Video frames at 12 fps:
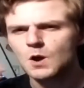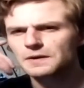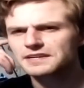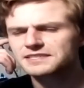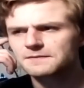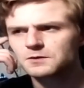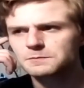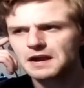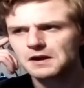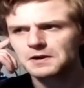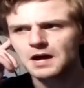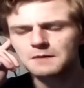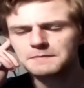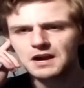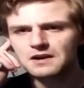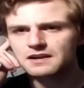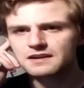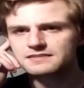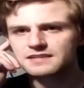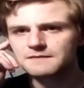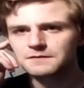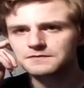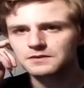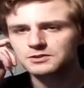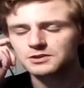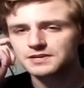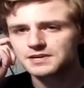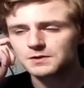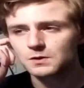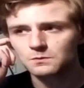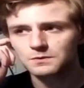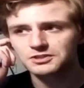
Oh, except for Peridot. Peridot doesn't have a filter either.